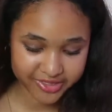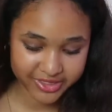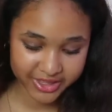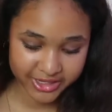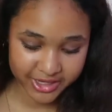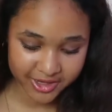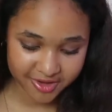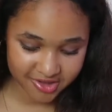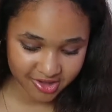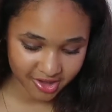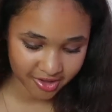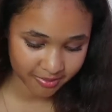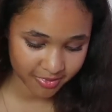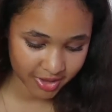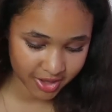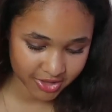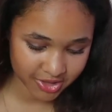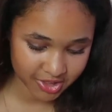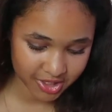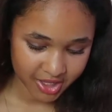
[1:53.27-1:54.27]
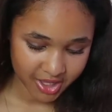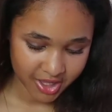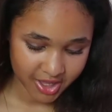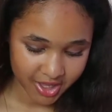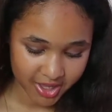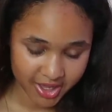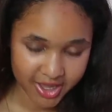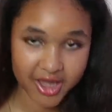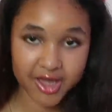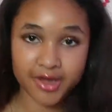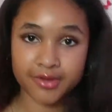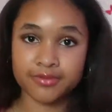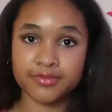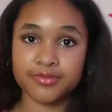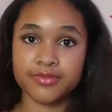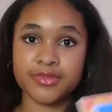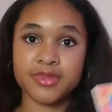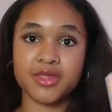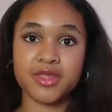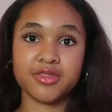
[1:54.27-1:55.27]
Thank you so much.
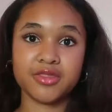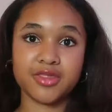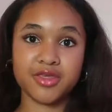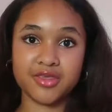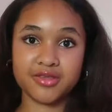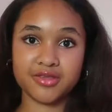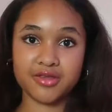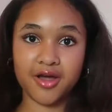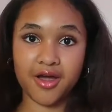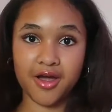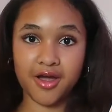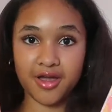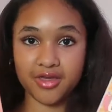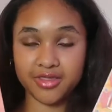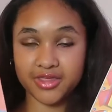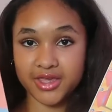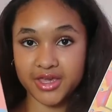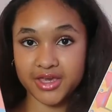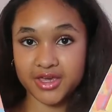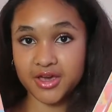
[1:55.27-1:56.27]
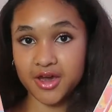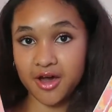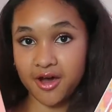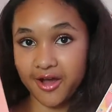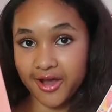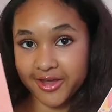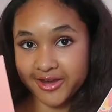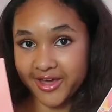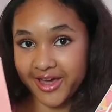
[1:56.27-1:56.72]
These are the card